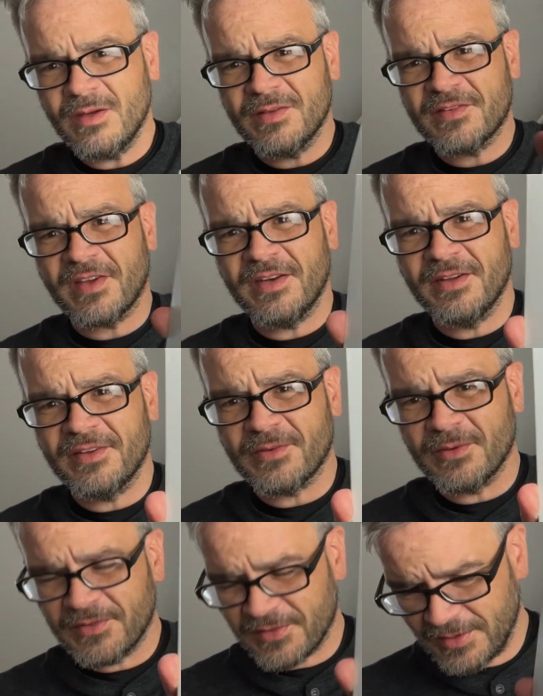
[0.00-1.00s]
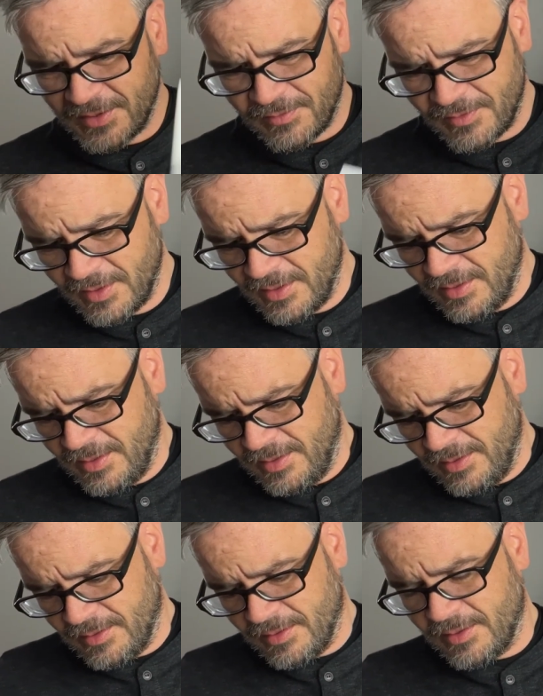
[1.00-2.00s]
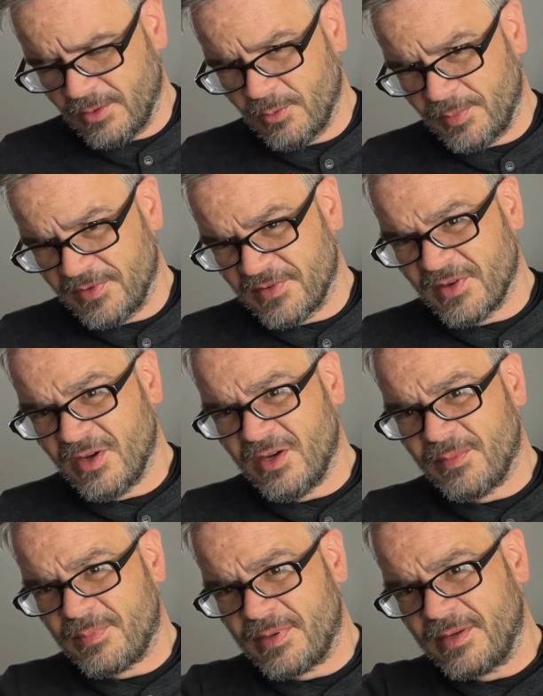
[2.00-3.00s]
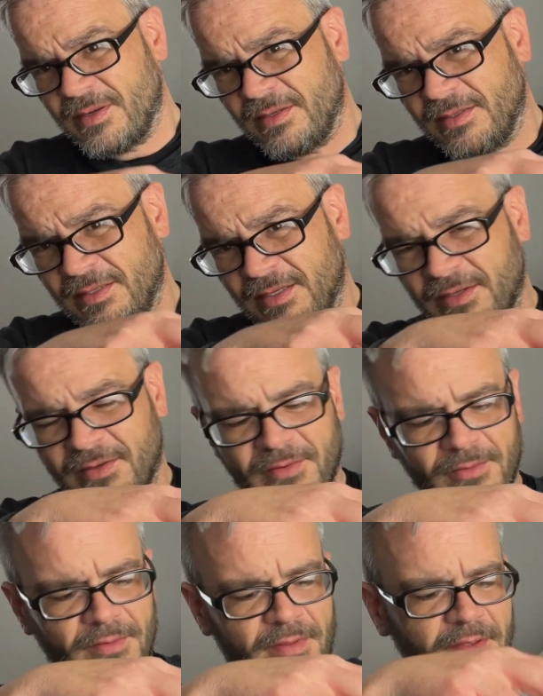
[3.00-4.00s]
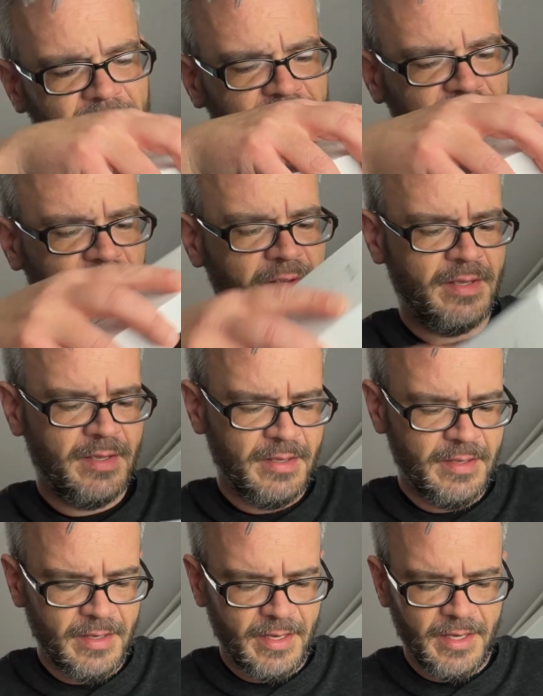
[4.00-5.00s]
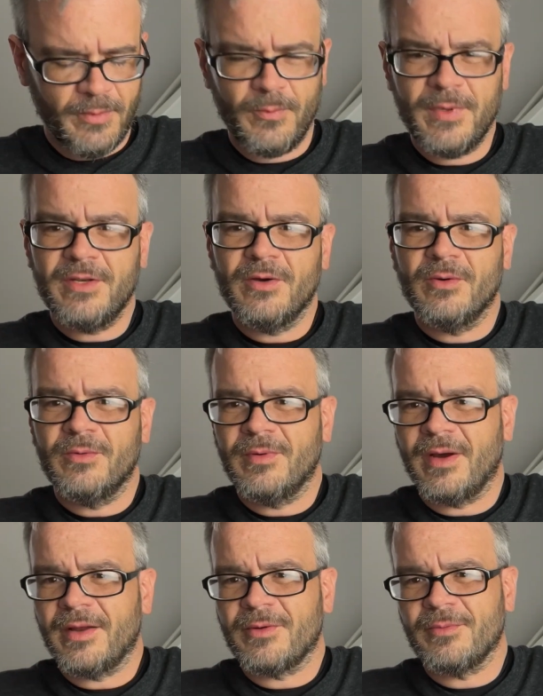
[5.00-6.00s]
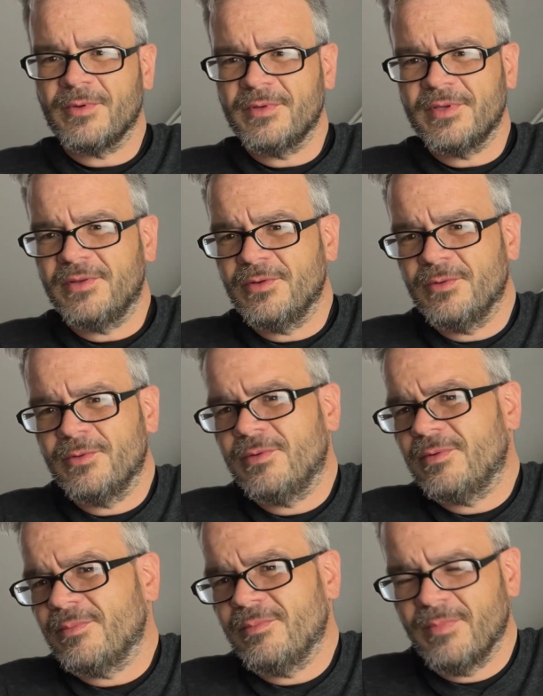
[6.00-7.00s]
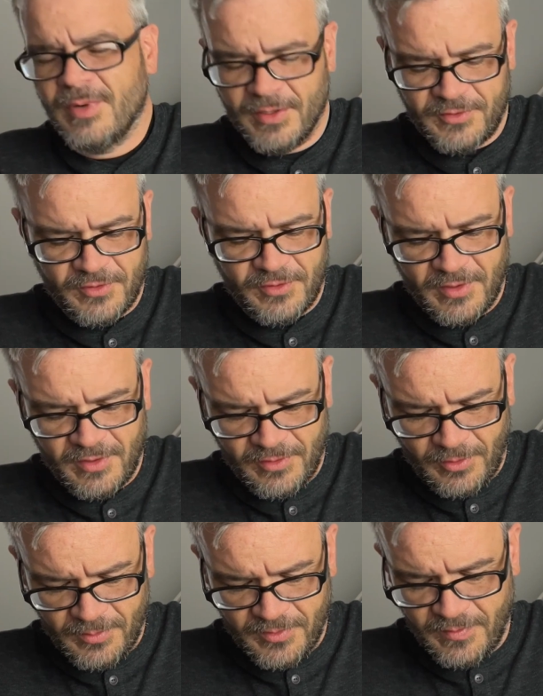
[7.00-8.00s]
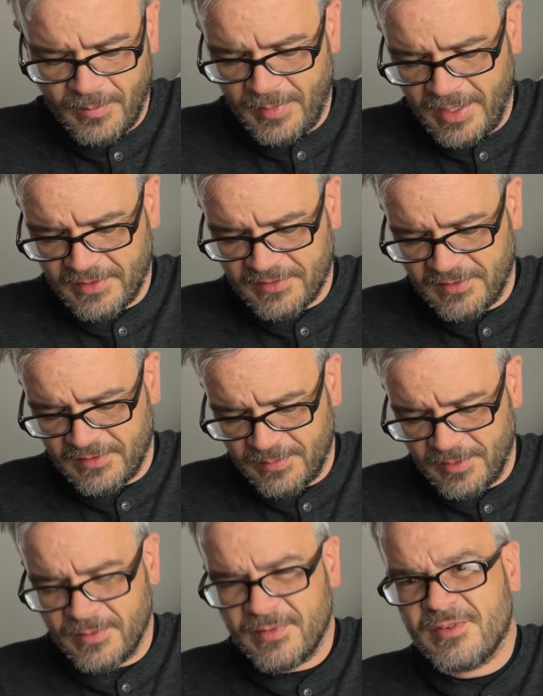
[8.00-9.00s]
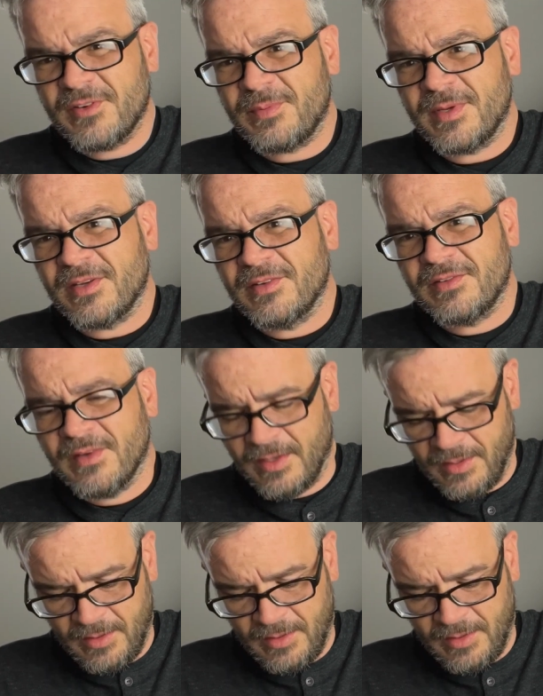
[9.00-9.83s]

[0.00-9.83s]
It's got a nice little sleeve. Then it opens up into this. And we know I don't really do much in terms of unboxings, but just because